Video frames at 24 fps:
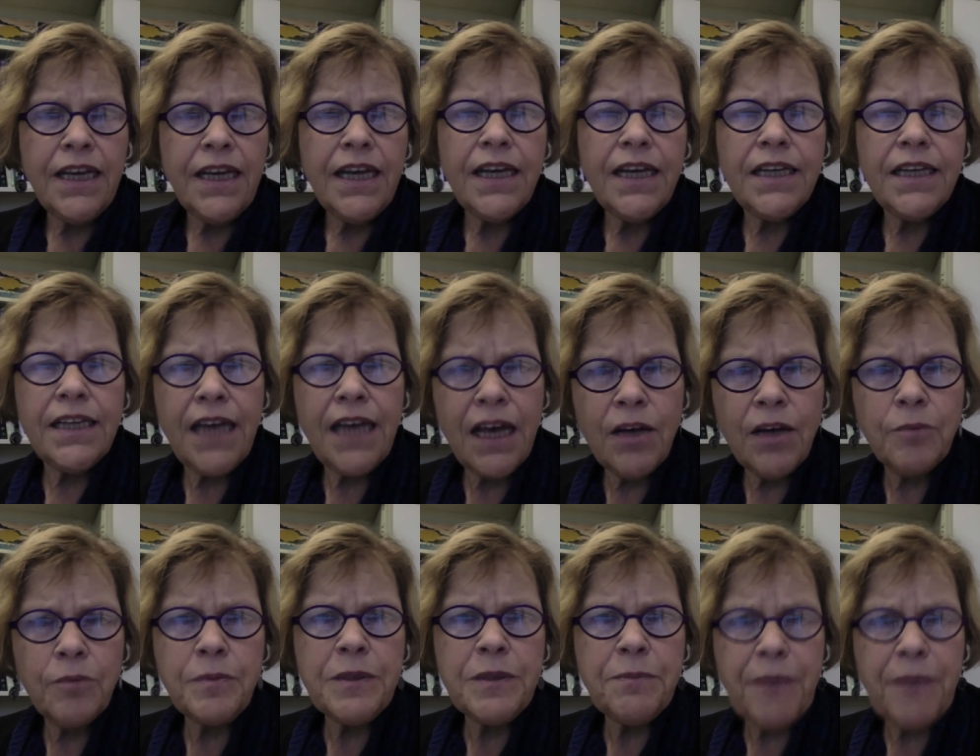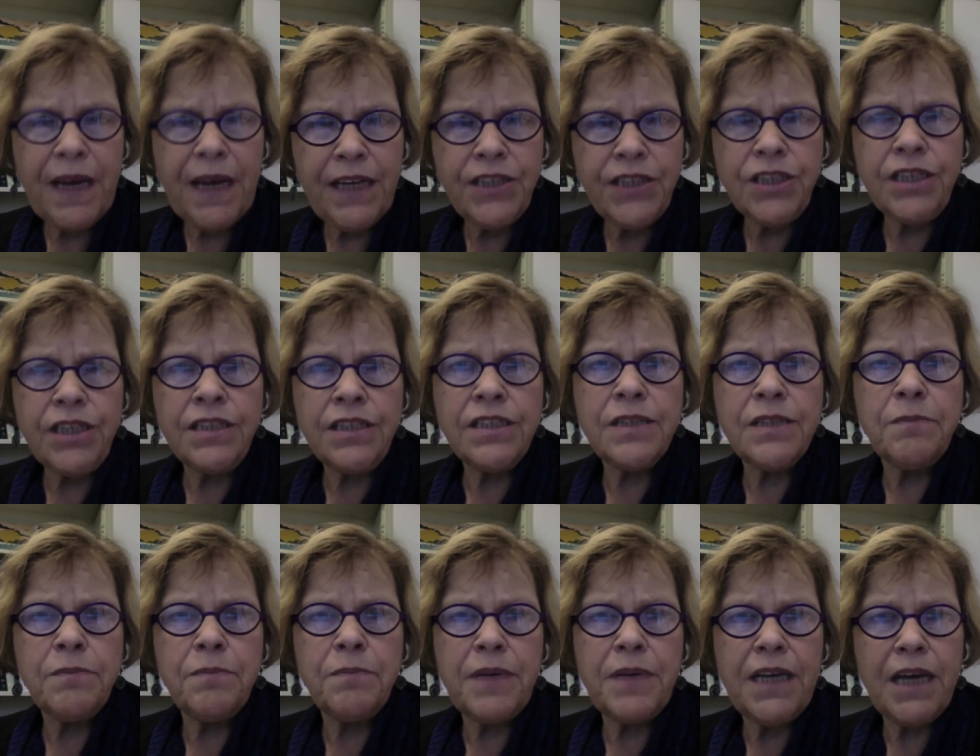It helps patients
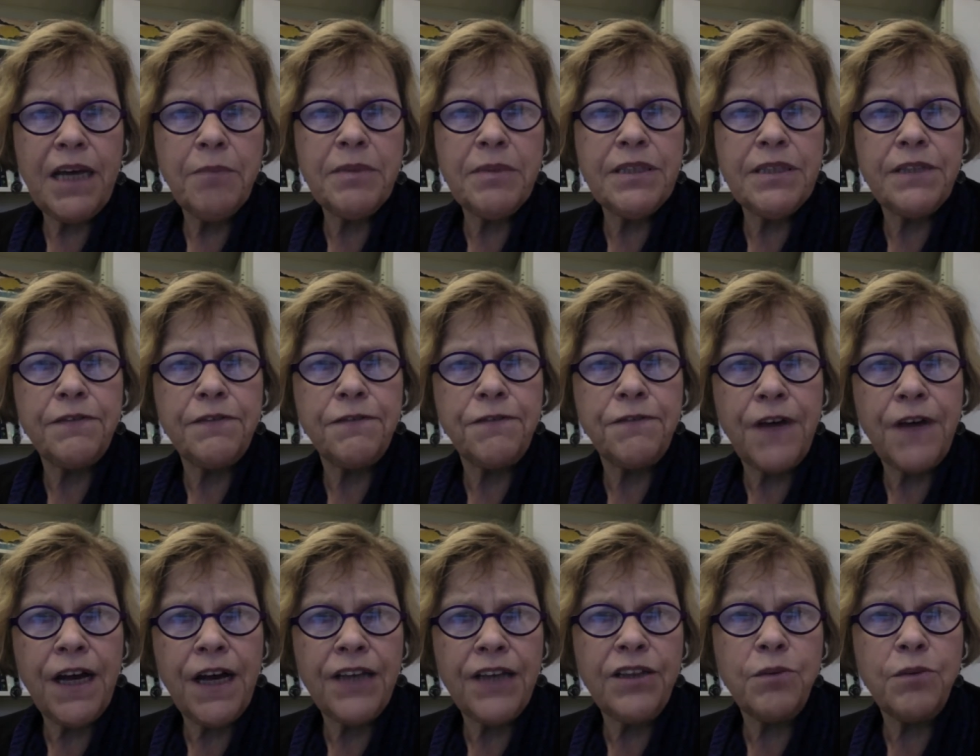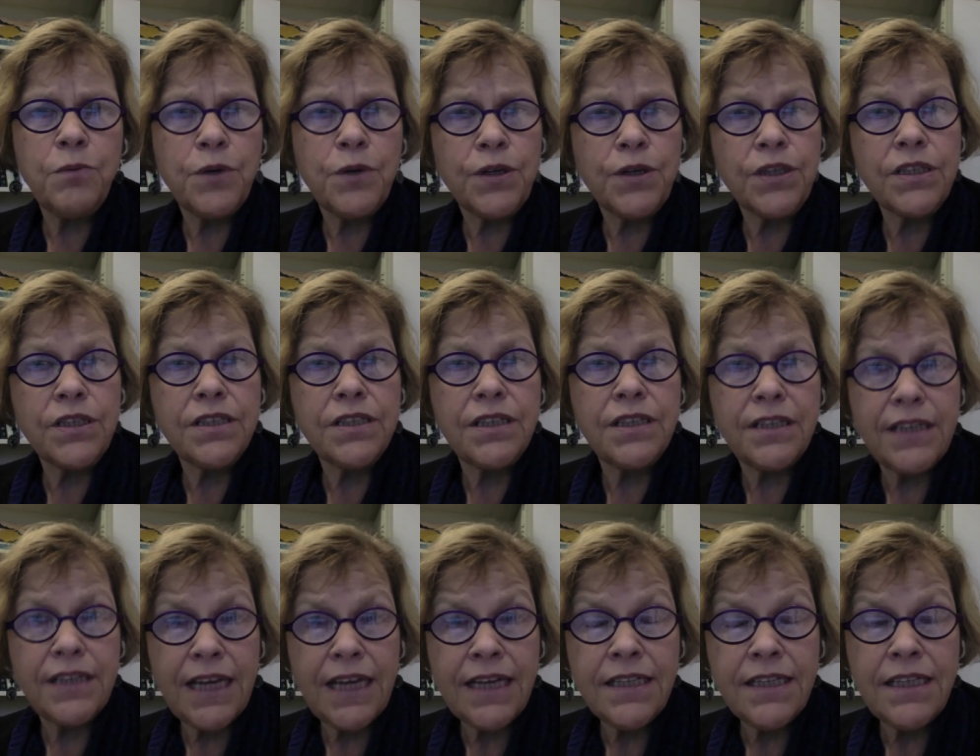be able to find the words that
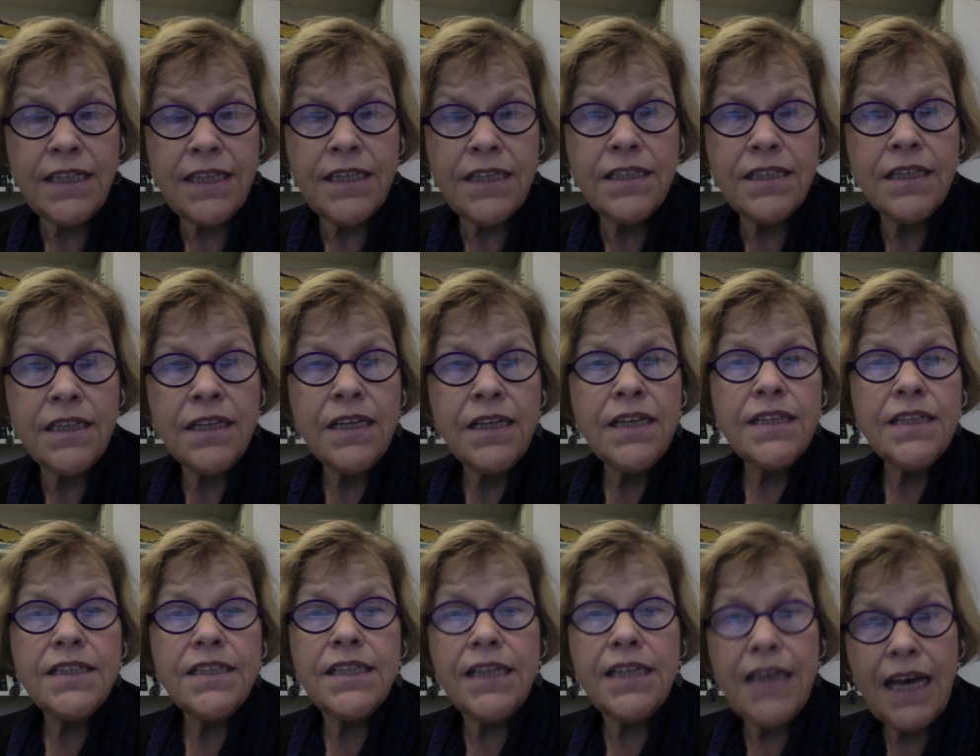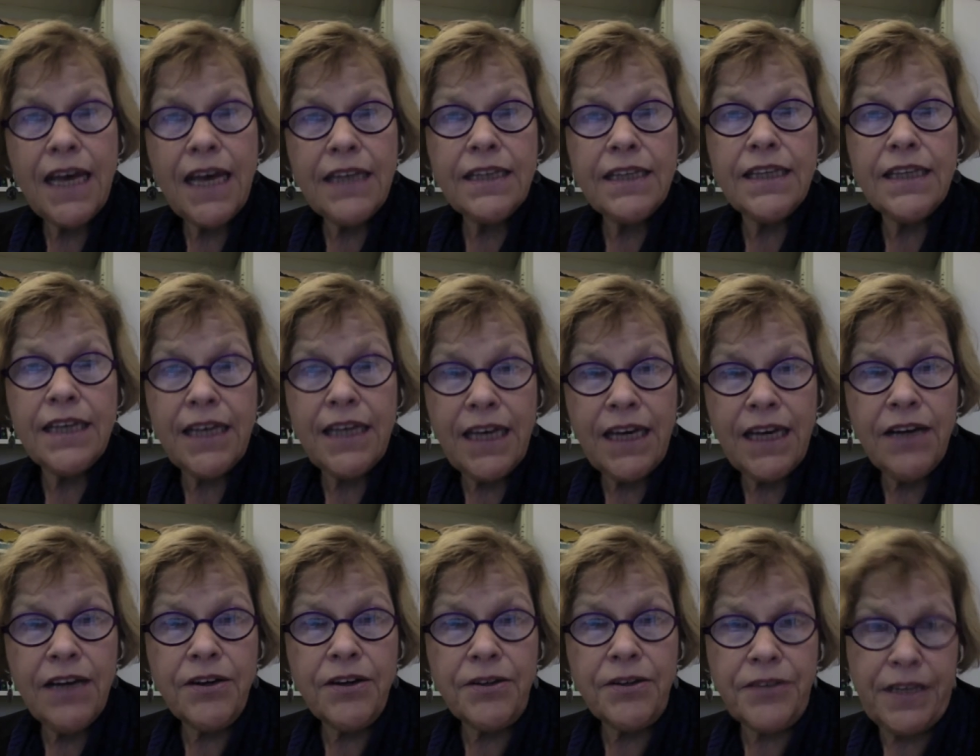they need to get the
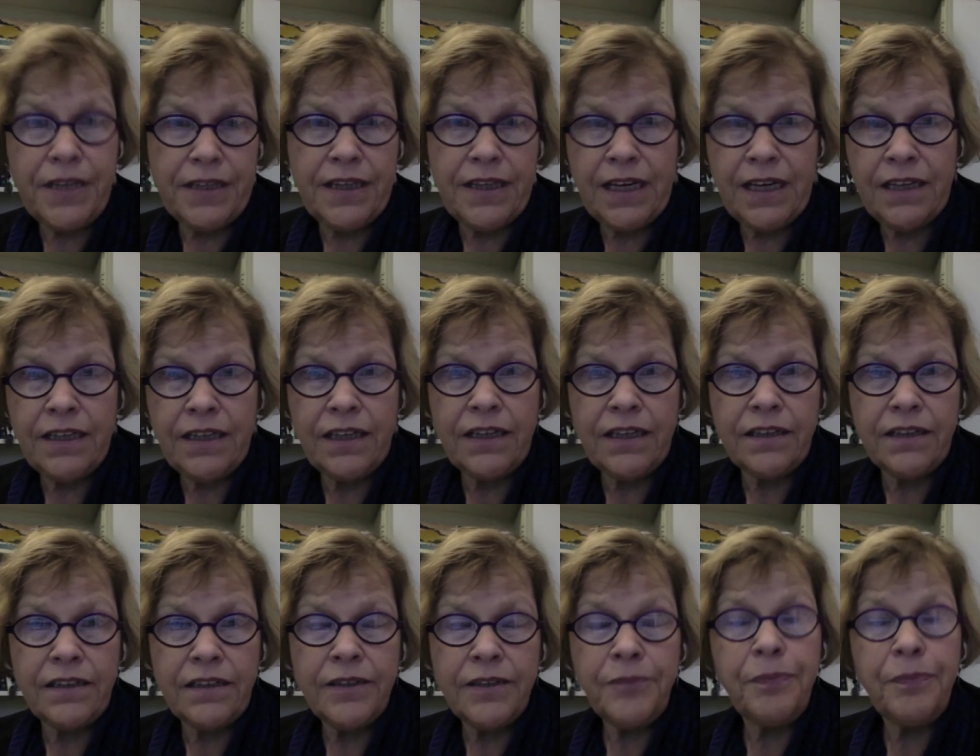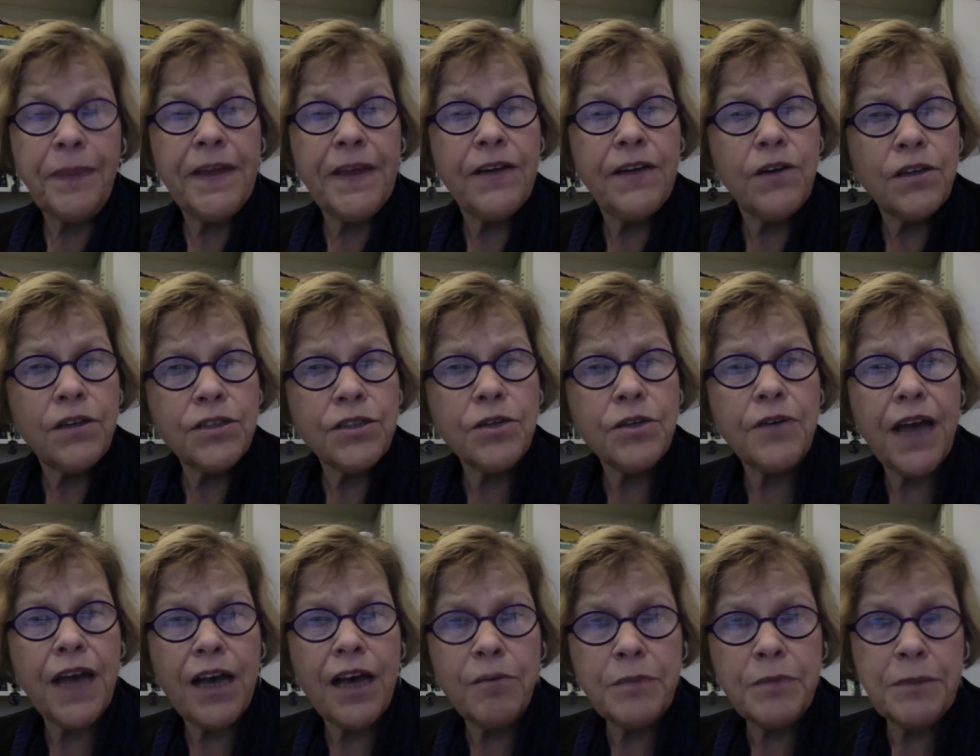care that they need. It also
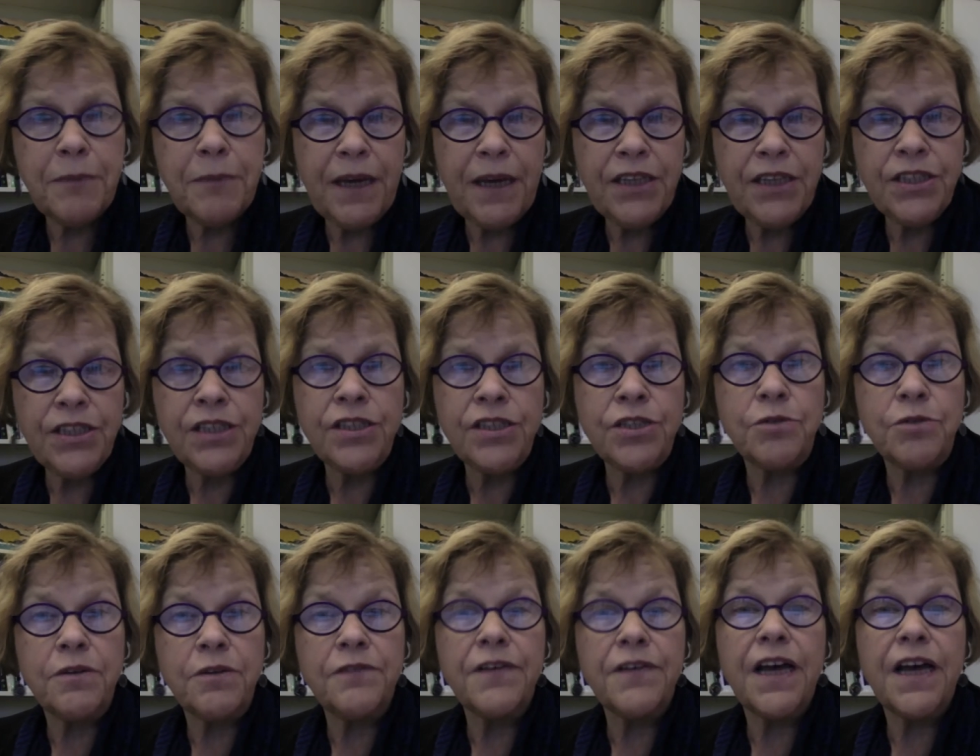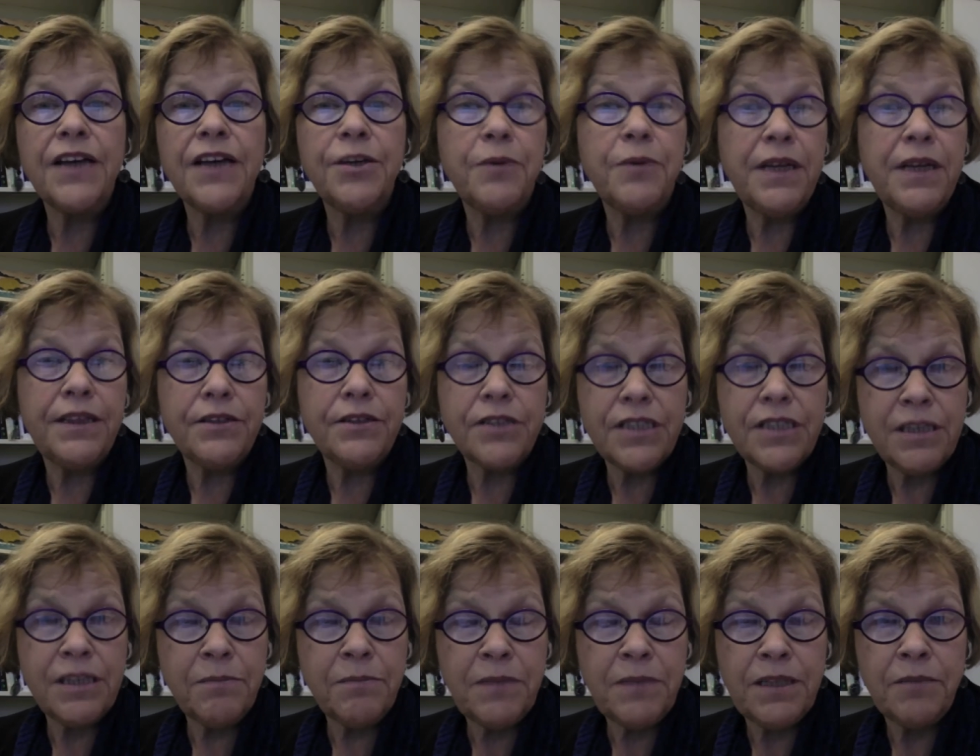helps patients to evaluate their
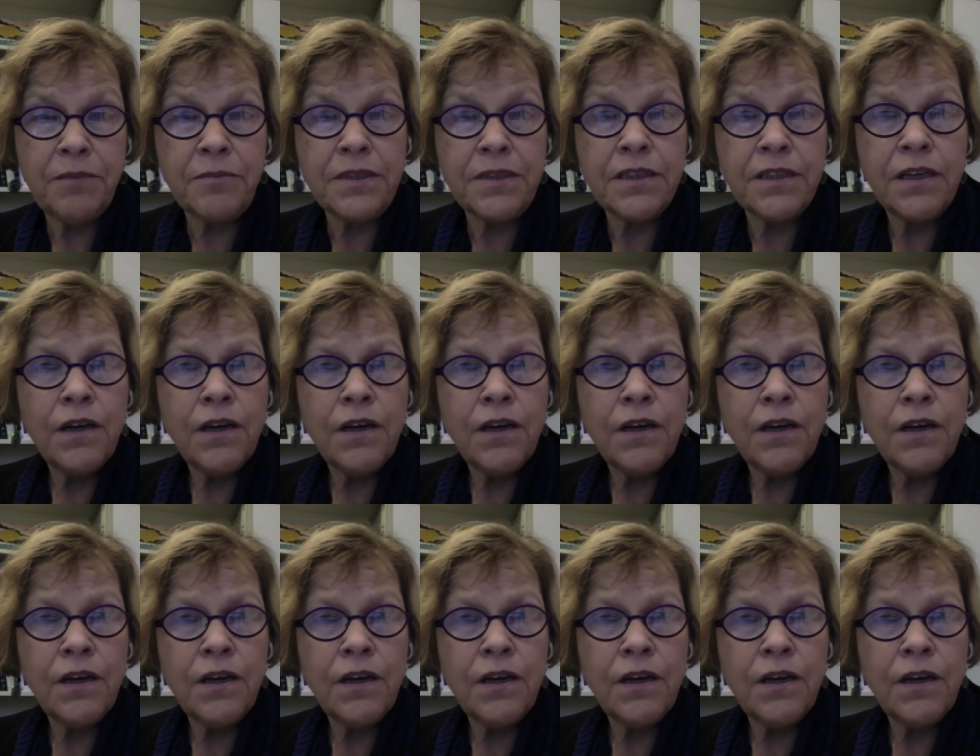symptoms.